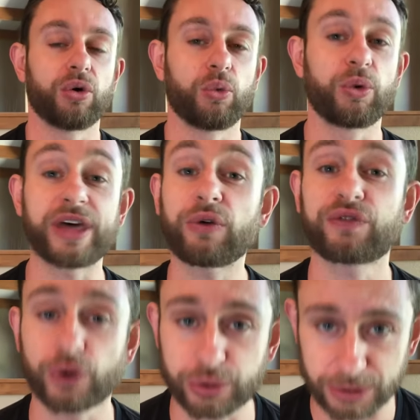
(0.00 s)
Without
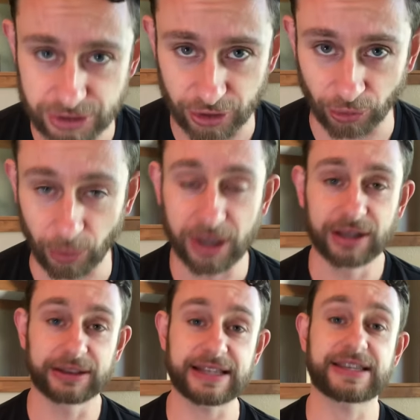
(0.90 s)
further ado,
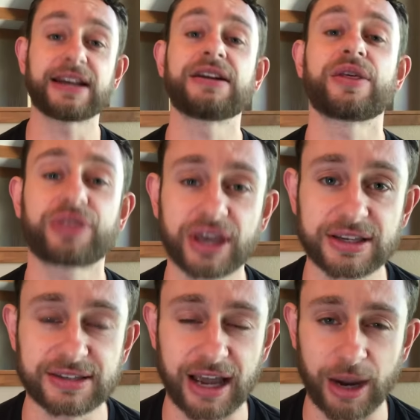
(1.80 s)
let's get into the
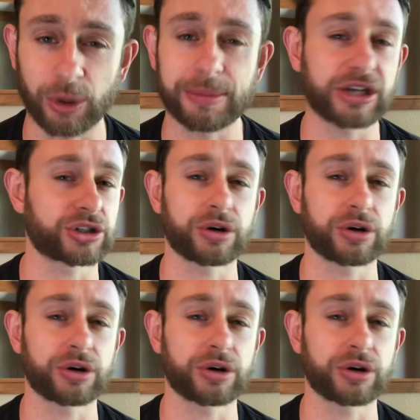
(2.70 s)
things I wanna make sure